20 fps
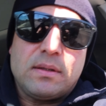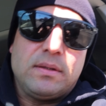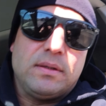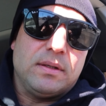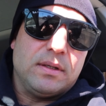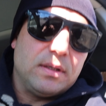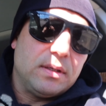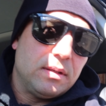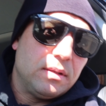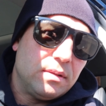
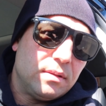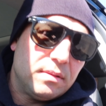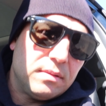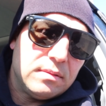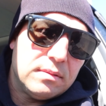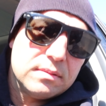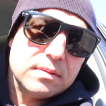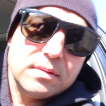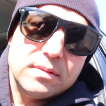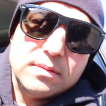You know?
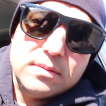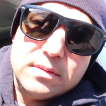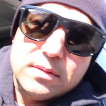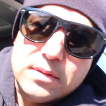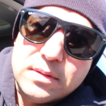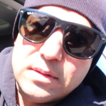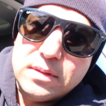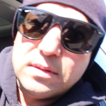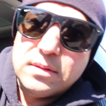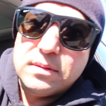
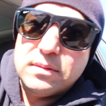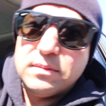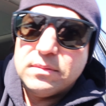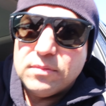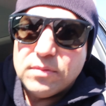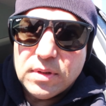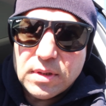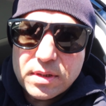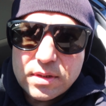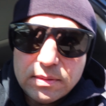
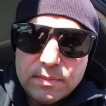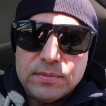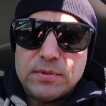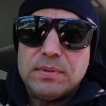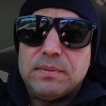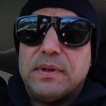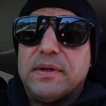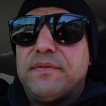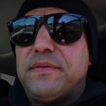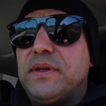Welcome
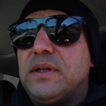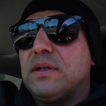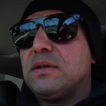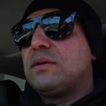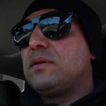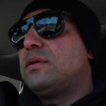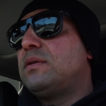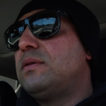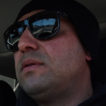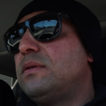to my
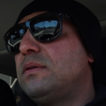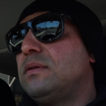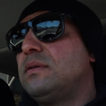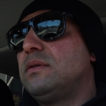vehicle.